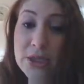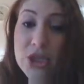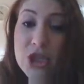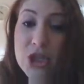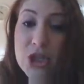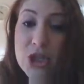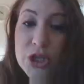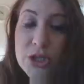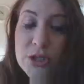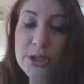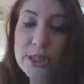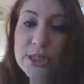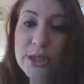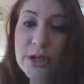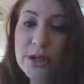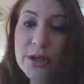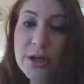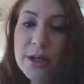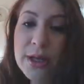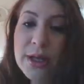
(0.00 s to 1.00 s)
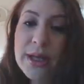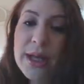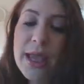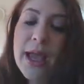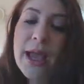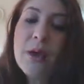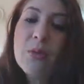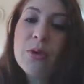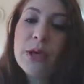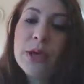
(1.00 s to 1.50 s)
students' learning and
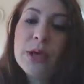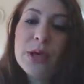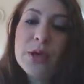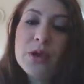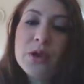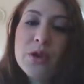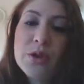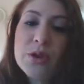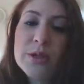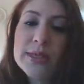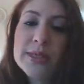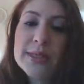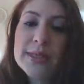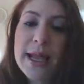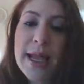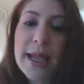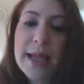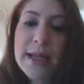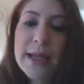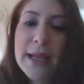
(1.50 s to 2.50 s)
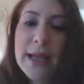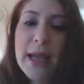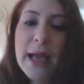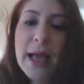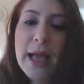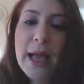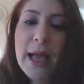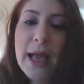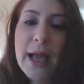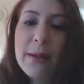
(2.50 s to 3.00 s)
how we can use that
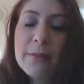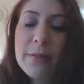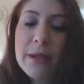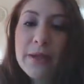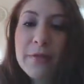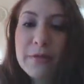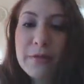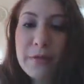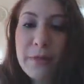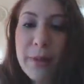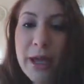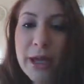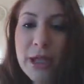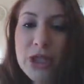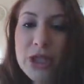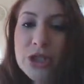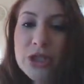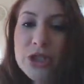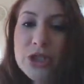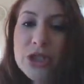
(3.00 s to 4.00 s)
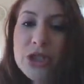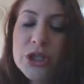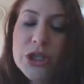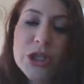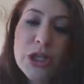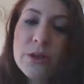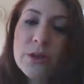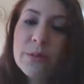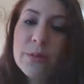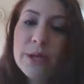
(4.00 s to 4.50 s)
information to
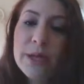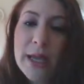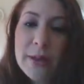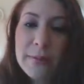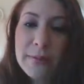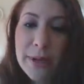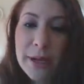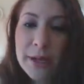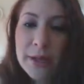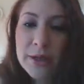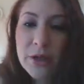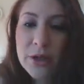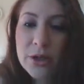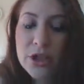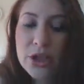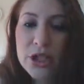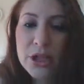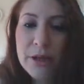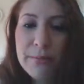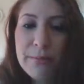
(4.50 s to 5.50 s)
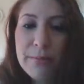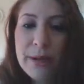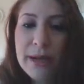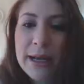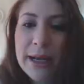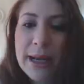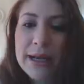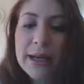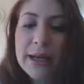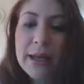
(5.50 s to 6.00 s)
determine our pedagogy and
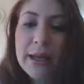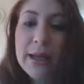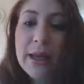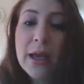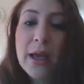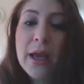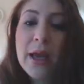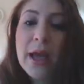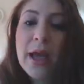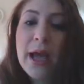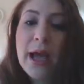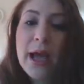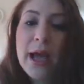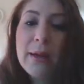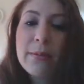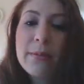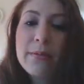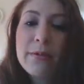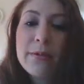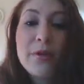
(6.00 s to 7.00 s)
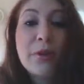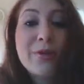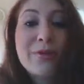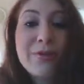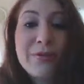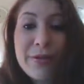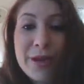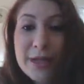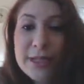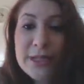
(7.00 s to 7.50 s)
planning for
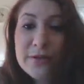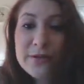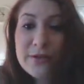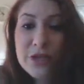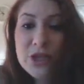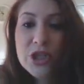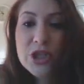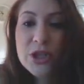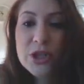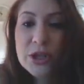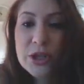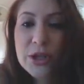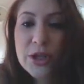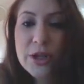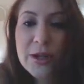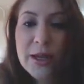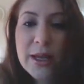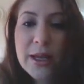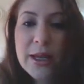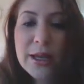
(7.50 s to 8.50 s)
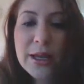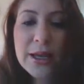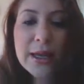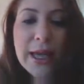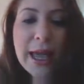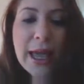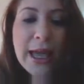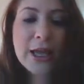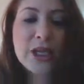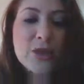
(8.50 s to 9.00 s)
effective student learning and
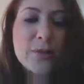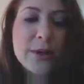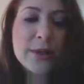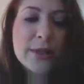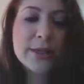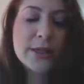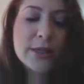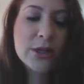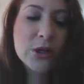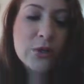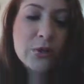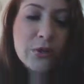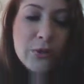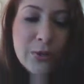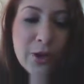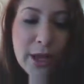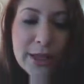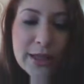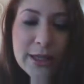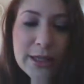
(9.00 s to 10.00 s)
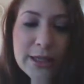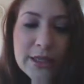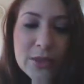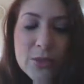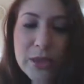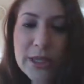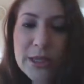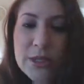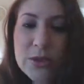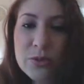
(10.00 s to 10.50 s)
engagement. So you'll find
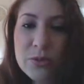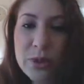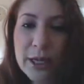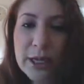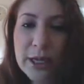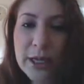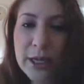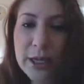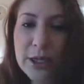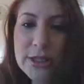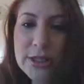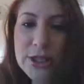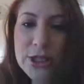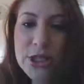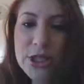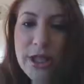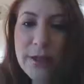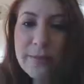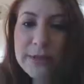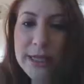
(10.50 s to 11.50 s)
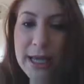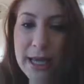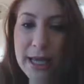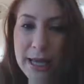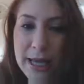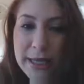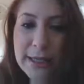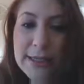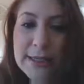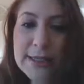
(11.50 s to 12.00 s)
this week's reading, so chapter
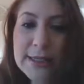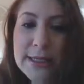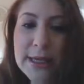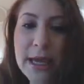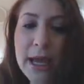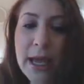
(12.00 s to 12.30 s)
8,